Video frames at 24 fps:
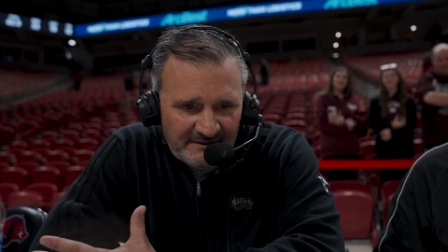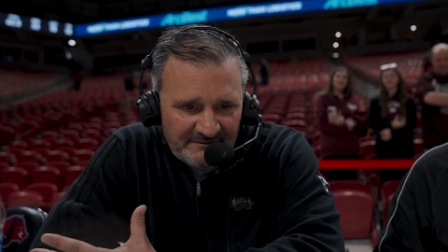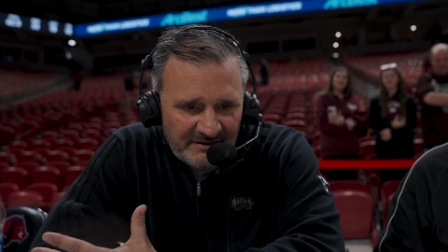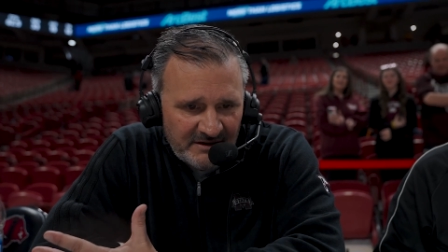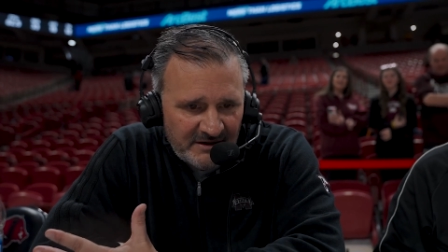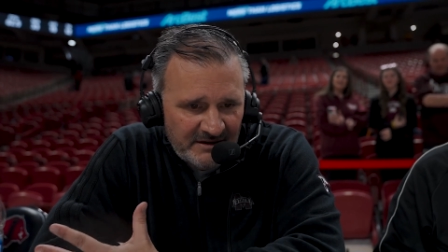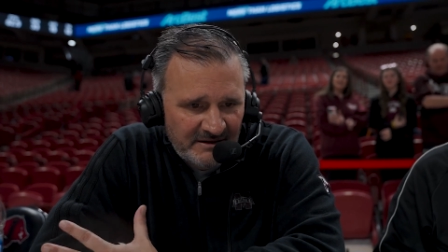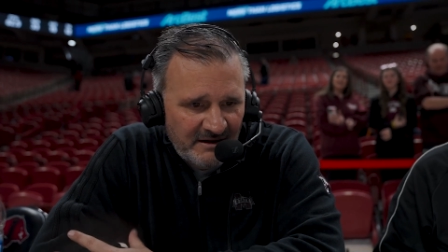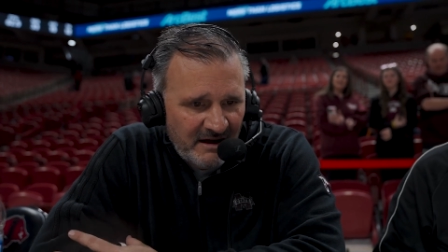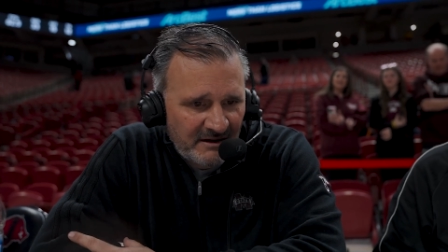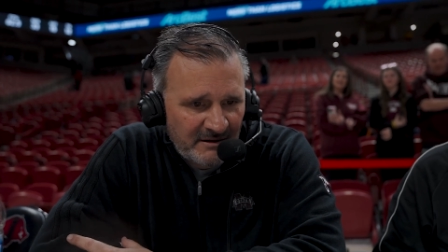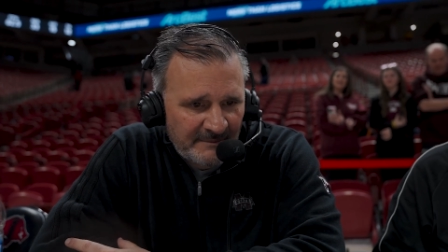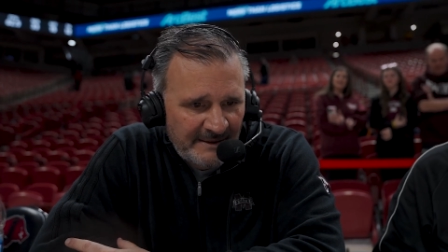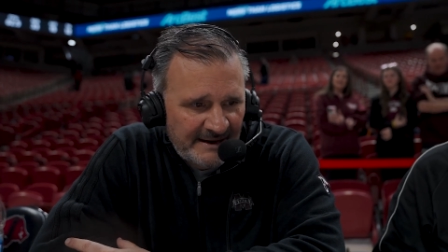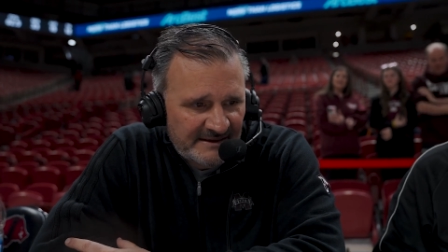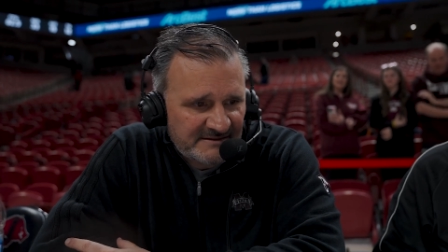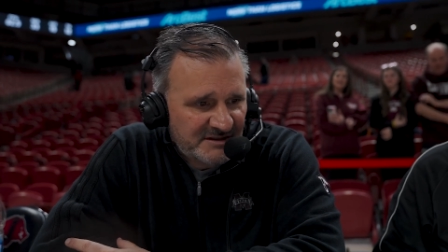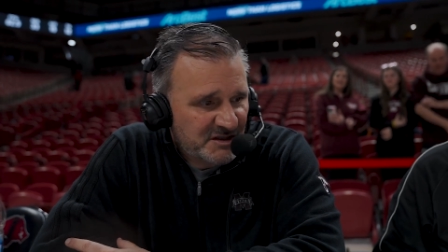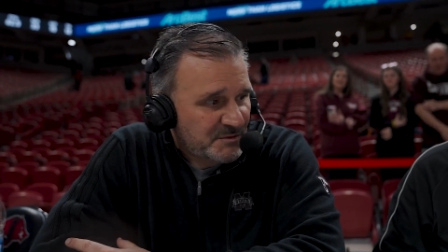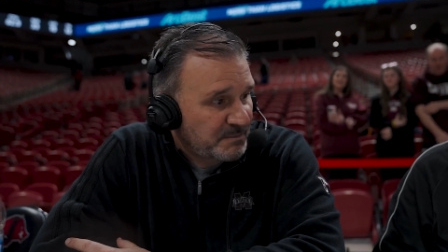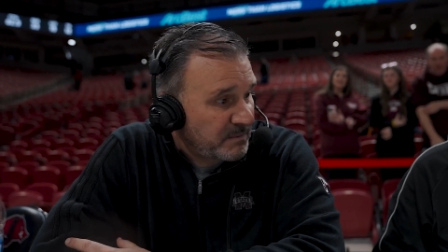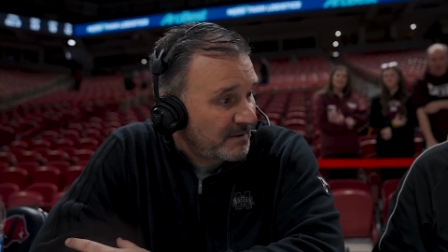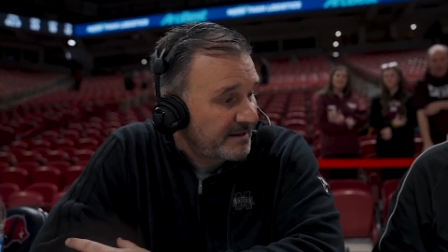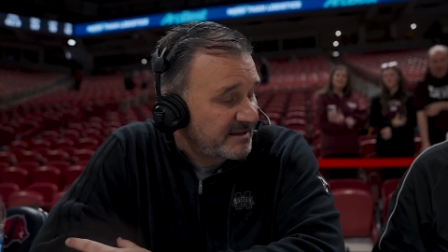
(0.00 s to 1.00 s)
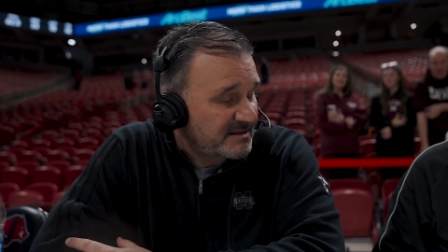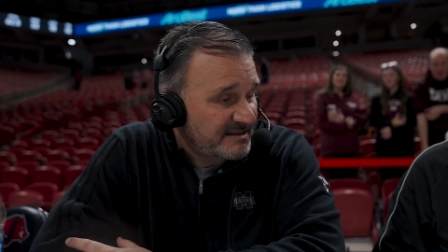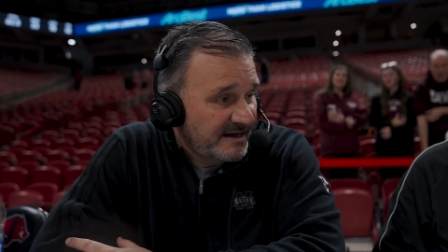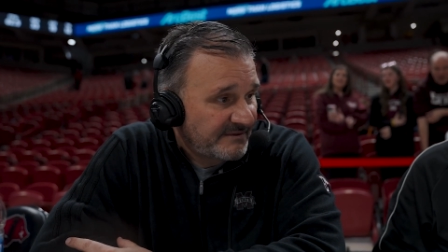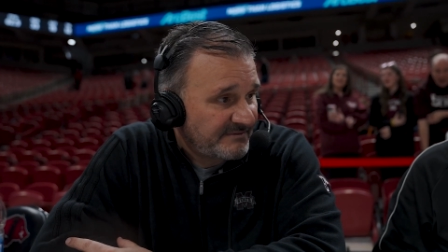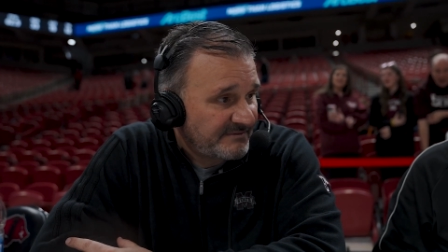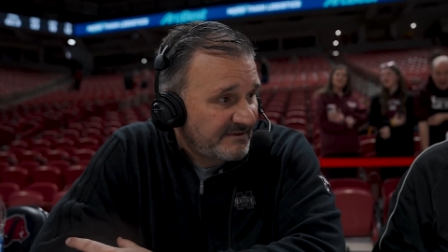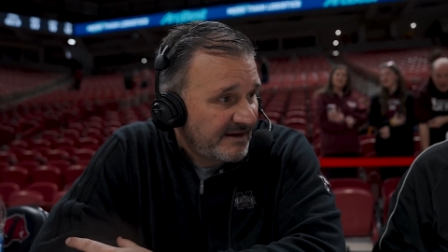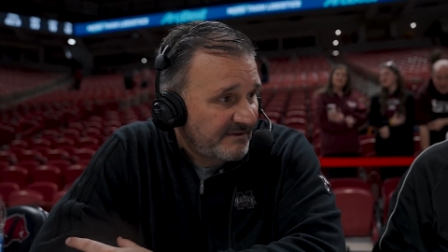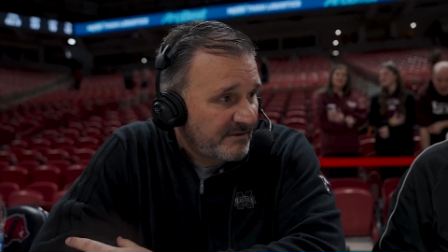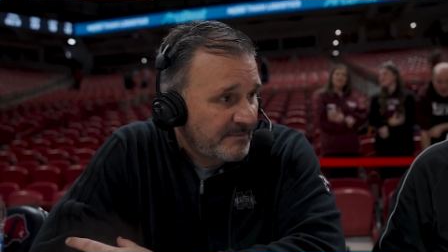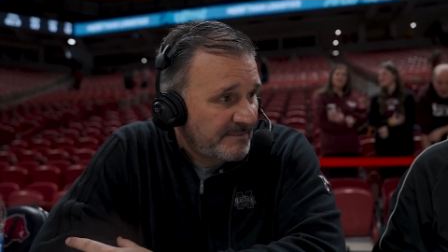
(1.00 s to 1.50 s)
I've heard all about this place.
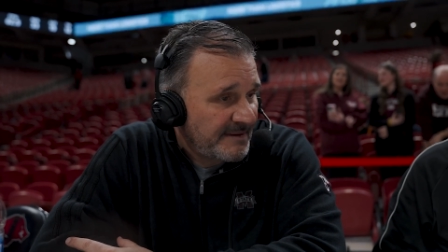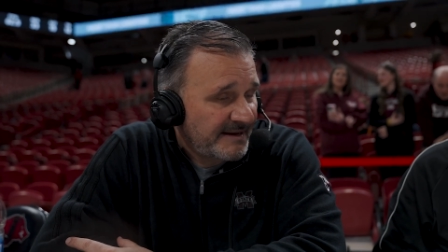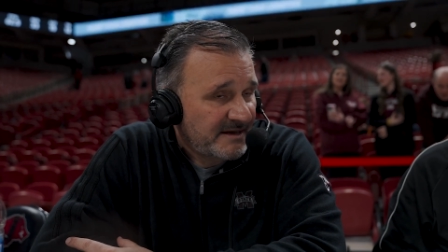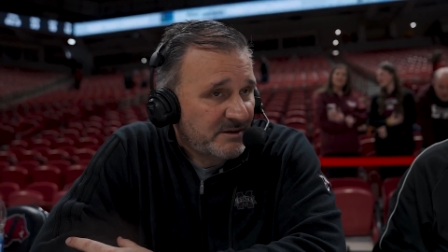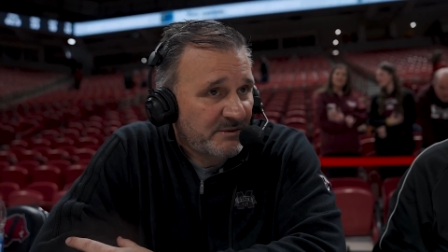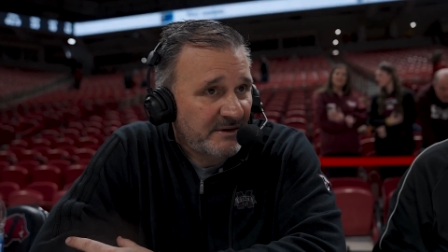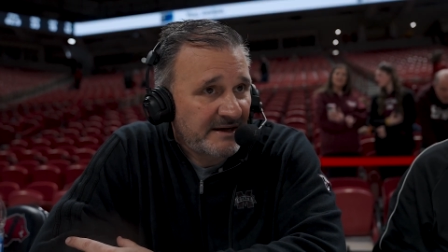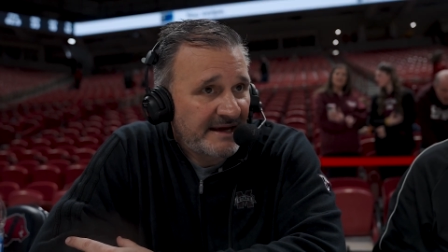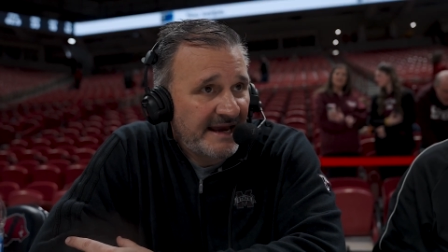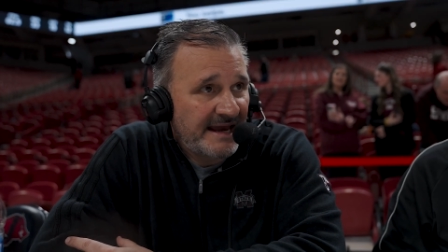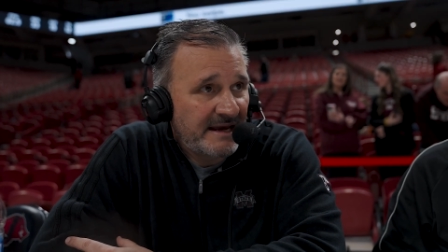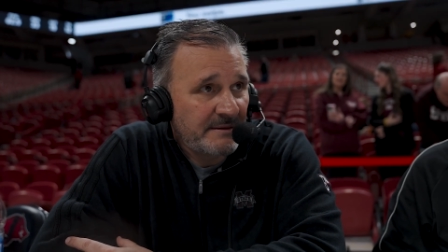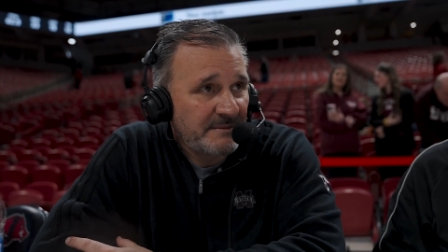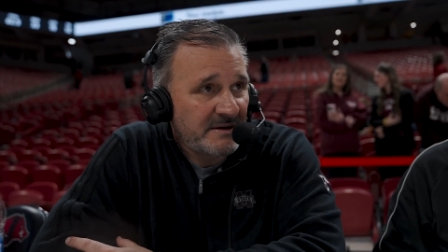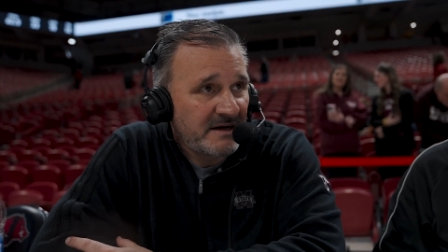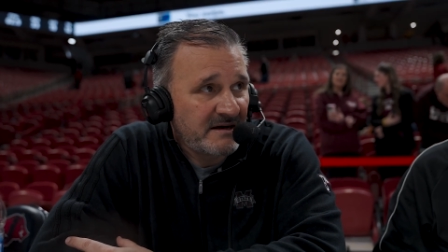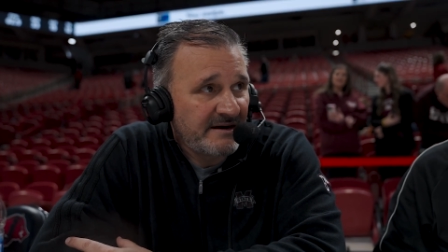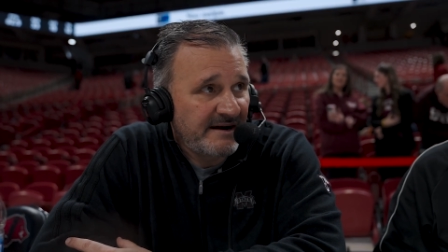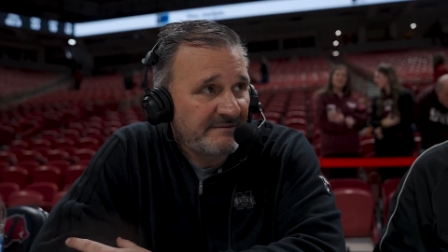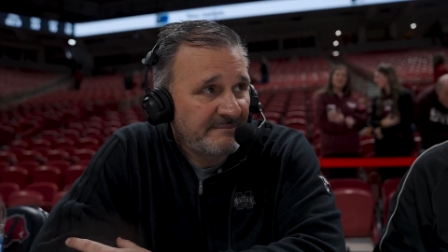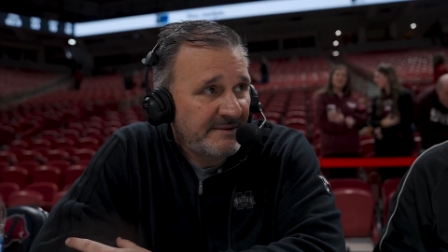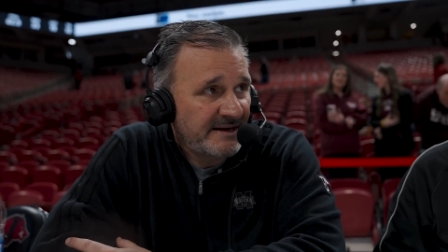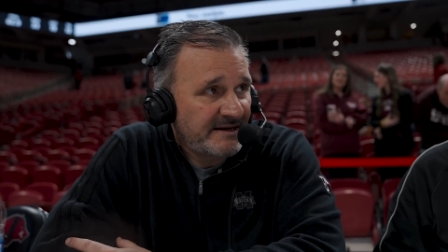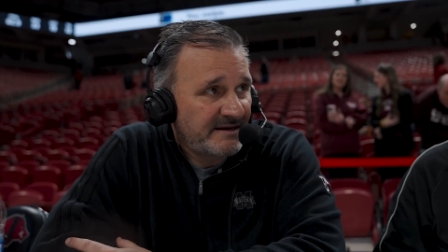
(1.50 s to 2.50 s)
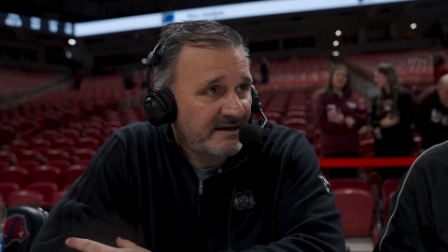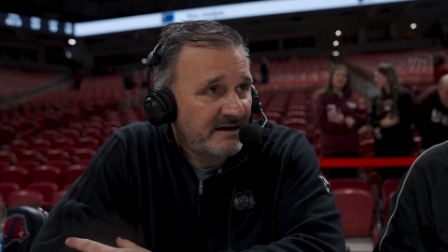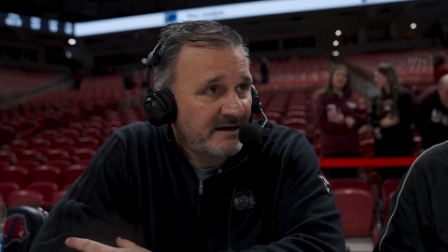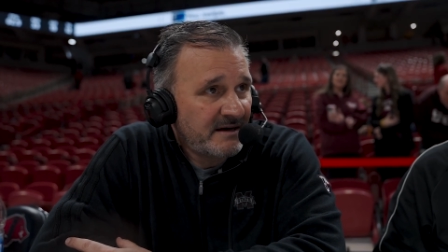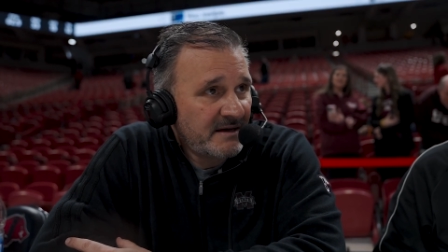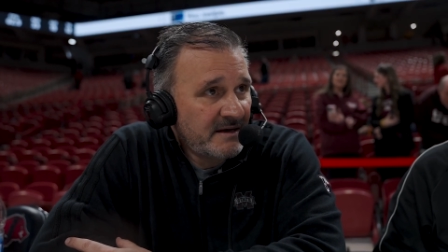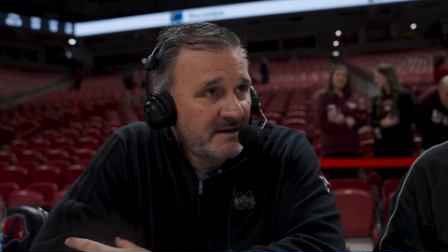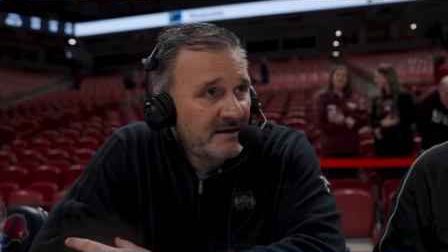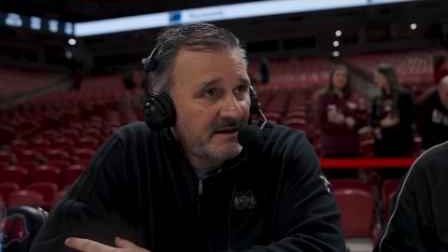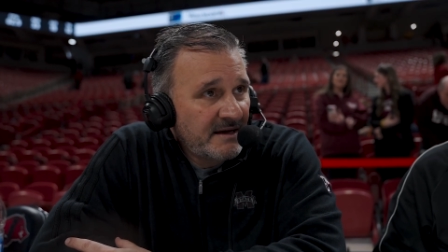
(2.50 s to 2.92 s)
I've never been to a game here. I've been to